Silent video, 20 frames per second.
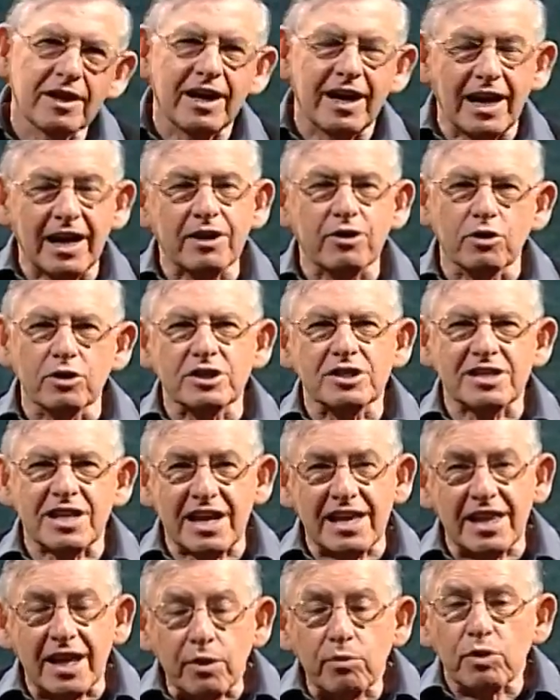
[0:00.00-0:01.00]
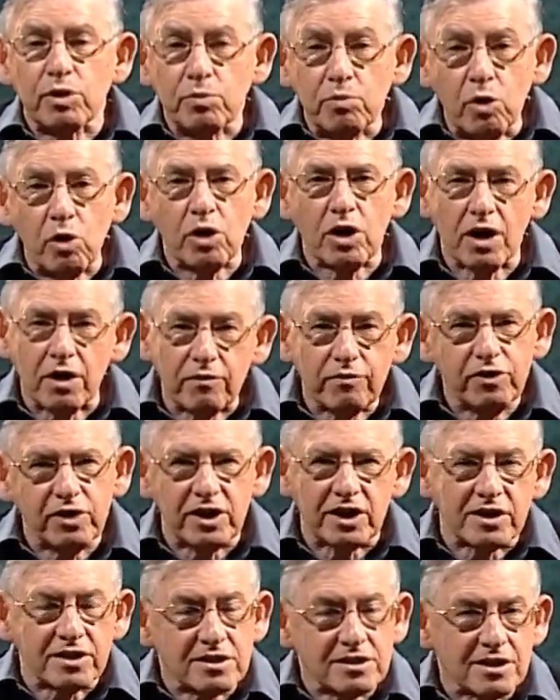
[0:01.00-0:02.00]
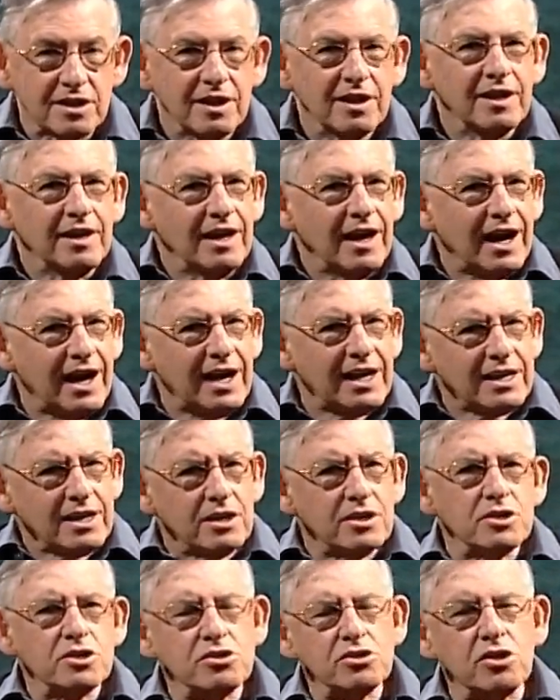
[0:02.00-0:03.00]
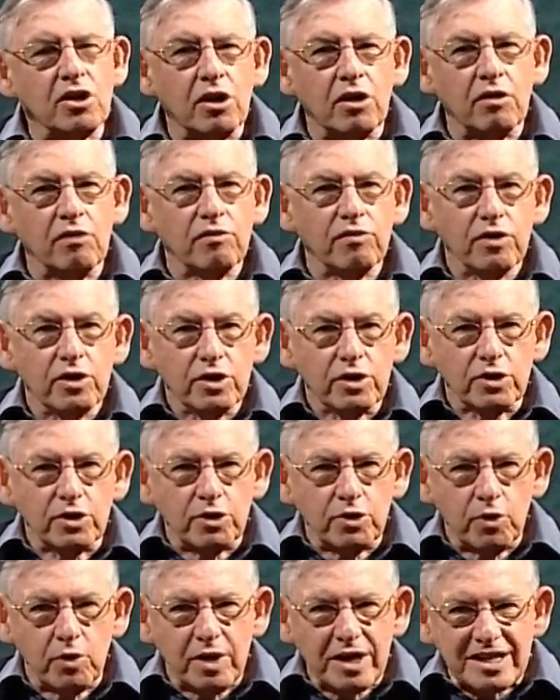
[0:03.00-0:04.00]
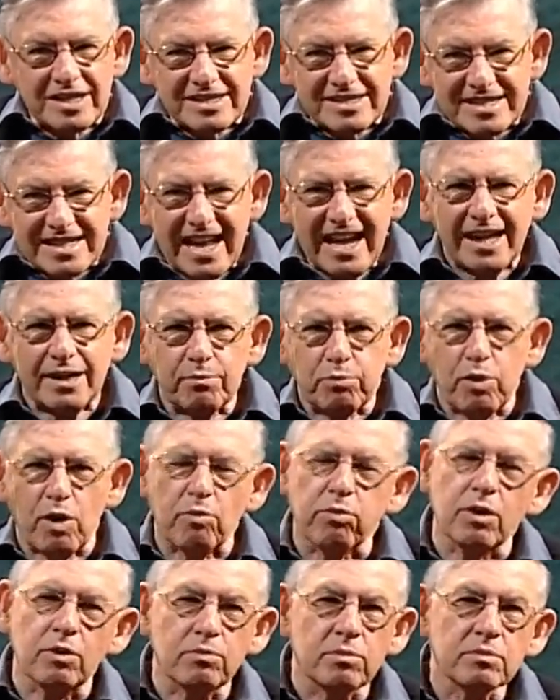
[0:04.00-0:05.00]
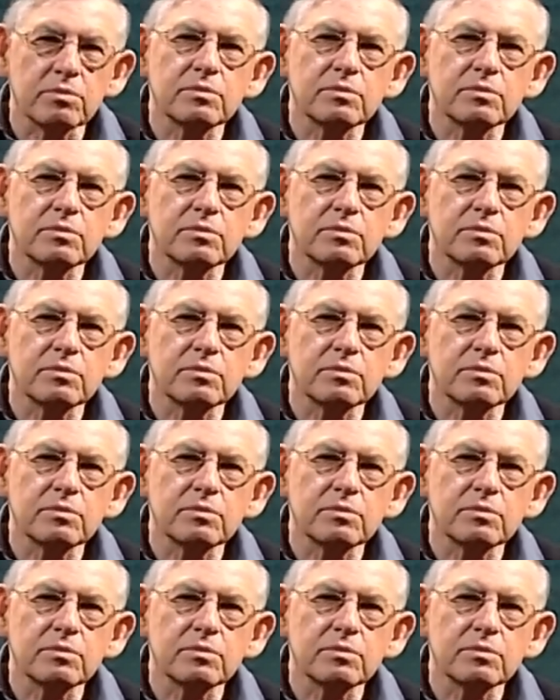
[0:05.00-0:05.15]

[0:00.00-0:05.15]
I could say that with more confidence, I can solve your exact problem.